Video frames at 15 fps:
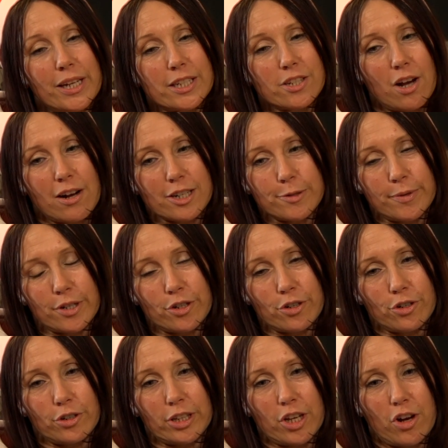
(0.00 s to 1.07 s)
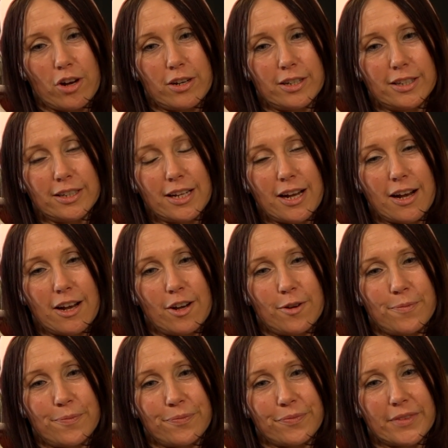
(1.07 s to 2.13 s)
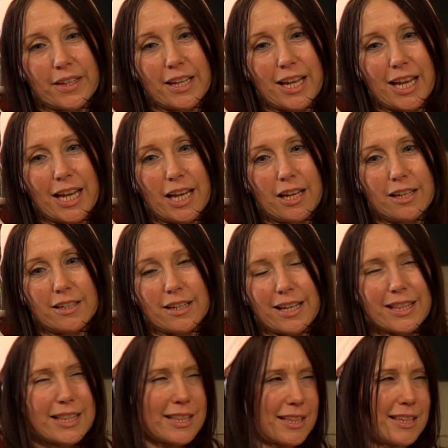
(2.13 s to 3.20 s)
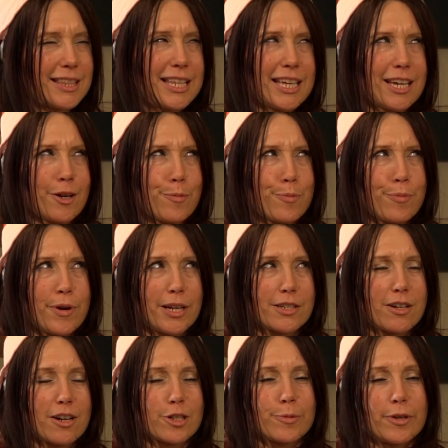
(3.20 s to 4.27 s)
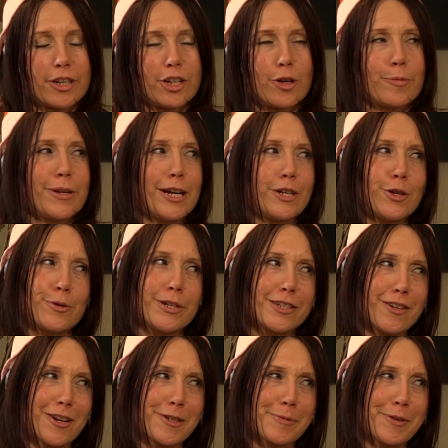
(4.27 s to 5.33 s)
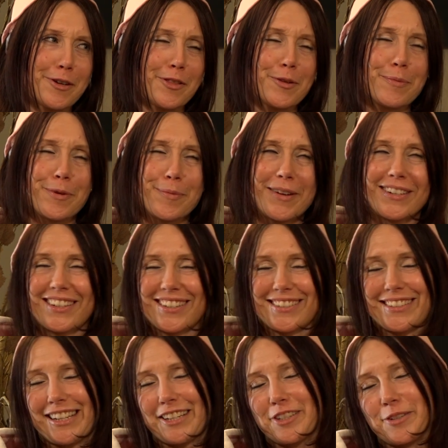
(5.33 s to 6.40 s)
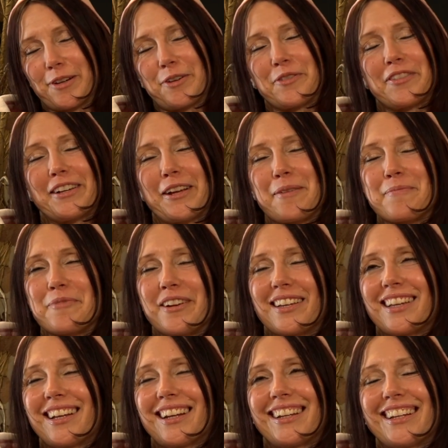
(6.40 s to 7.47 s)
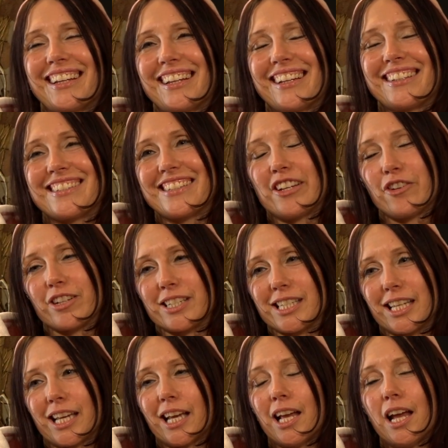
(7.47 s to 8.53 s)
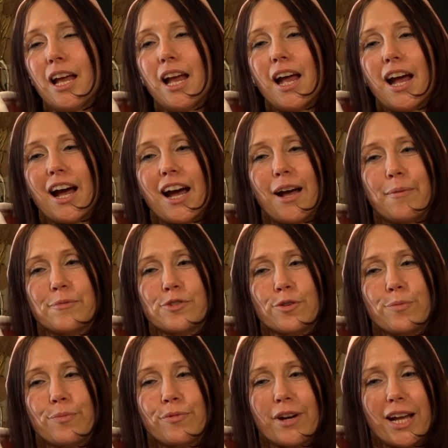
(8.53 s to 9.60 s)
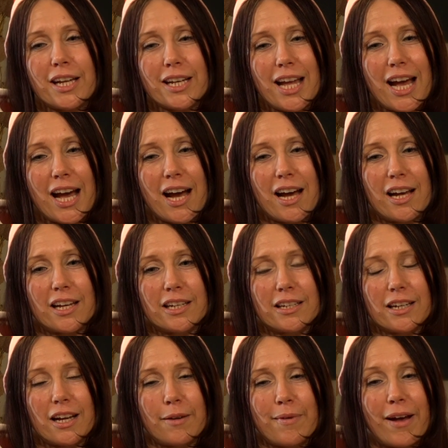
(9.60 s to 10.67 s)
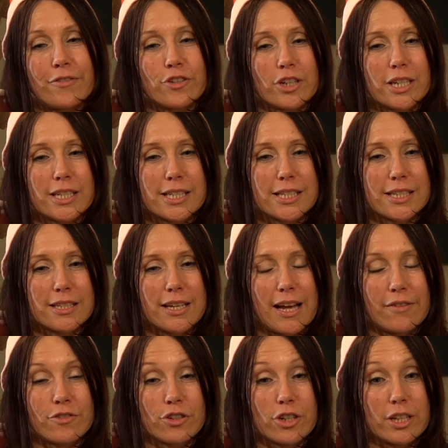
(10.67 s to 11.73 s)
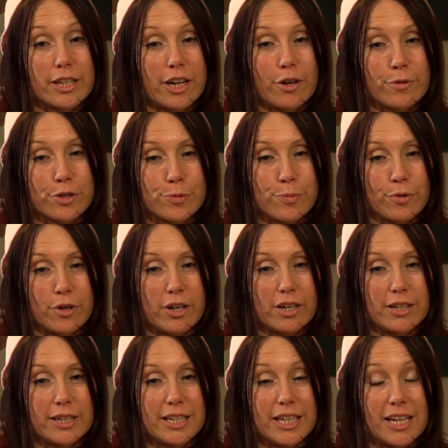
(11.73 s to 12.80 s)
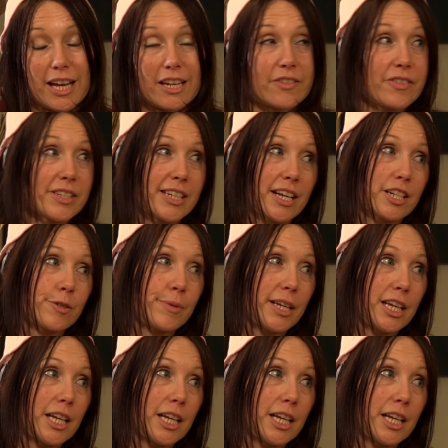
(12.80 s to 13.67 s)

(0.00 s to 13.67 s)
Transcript: had talked about it early on, and I think Brett talked about it here, but I know he talked about it on the Mo Monday stage, so I don't think I'm breaking any secrecy. So Brett had after Claire was born, he had a vasectomy.